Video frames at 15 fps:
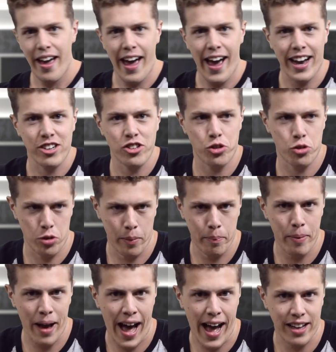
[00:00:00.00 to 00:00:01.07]
extra
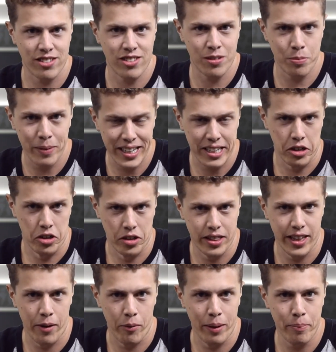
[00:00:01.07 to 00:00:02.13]
bass speaker
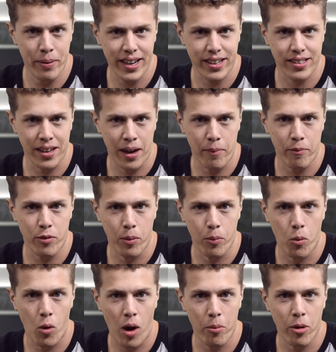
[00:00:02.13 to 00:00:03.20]
that we picked up from
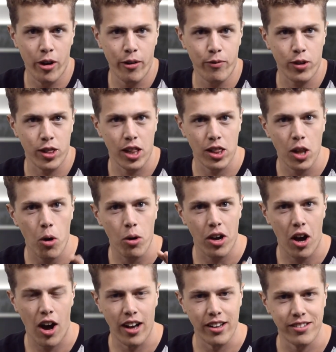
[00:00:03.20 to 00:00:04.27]
Walmart for the low
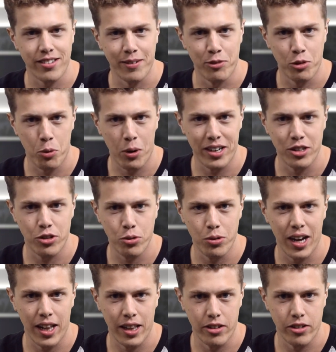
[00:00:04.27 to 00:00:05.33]
cost of
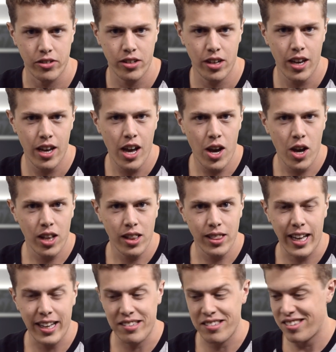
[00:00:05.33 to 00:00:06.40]
$22.
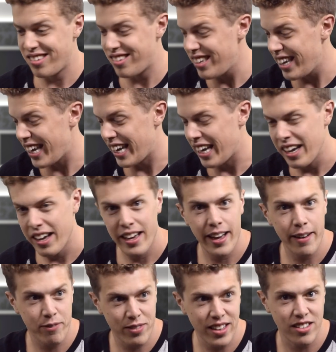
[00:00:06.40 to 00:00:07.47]
Let's see
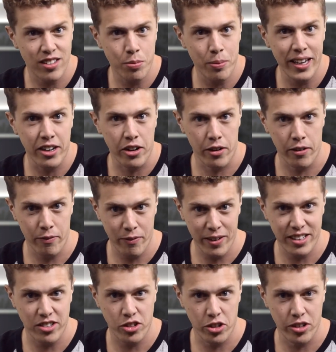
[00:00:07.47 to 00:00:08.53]
if this speaker
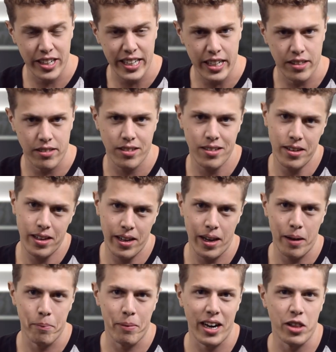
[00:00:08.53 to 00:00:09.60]
fits your needs.
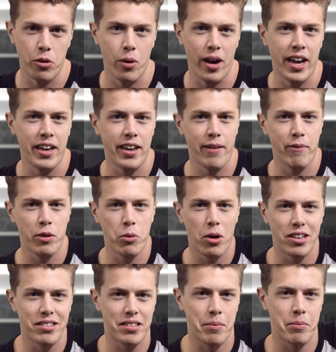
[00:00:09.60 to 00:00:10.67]
And by the way, if you
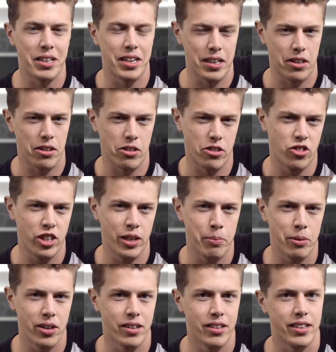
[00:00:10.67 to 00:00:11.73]
want something a little
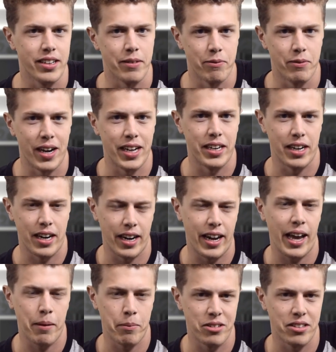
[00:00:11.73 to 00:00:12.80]
cheaper, you can find it on
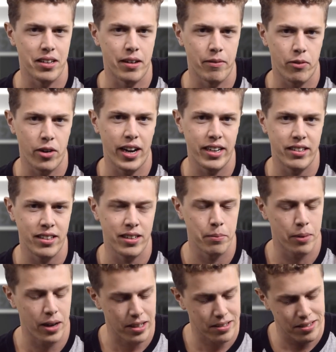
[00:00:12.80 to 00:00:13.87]
Amazon for 18
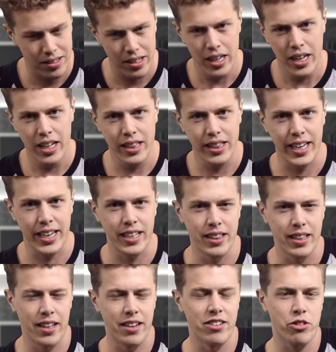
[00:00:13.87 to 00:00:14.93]
bucks. Link in
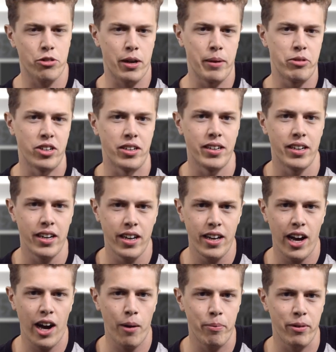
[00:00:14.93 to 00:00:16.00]
the description.
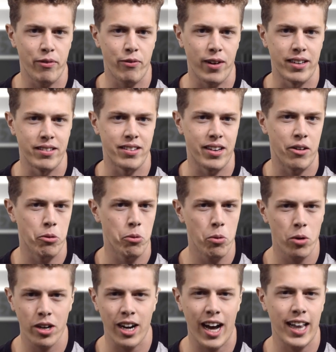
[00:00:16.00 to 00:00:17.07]
Help your friends out.
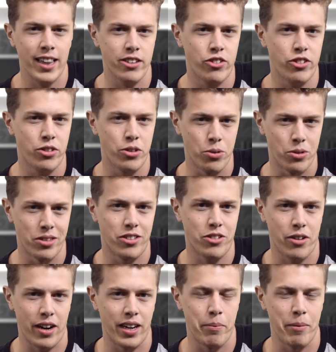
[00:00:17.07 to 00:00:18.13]
We're college students
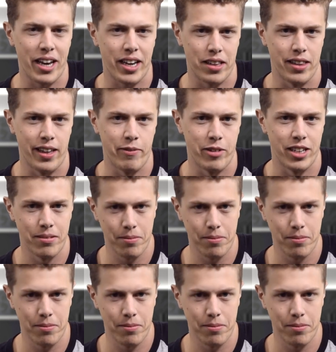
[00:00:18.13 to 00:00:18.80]
trying to make a living.